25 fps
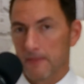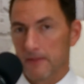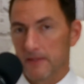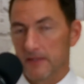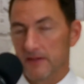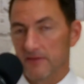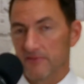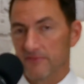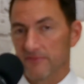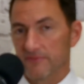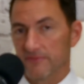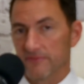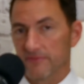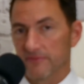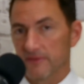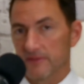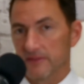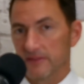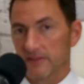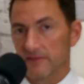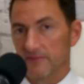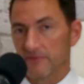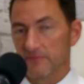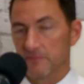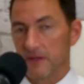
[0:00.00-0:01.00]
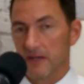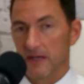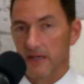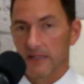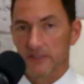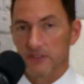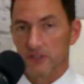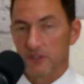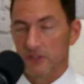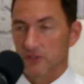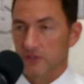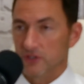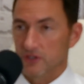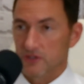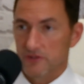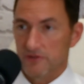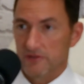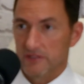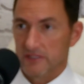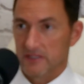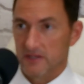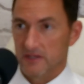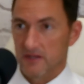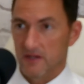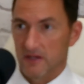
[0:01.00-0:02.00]
If bariatric
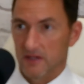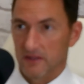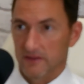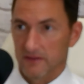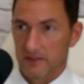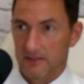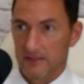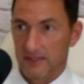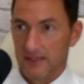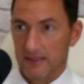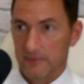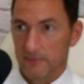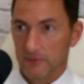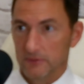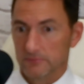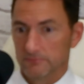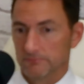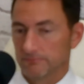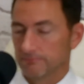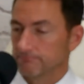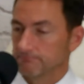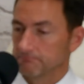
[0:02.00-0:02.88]
surgery is not on the table,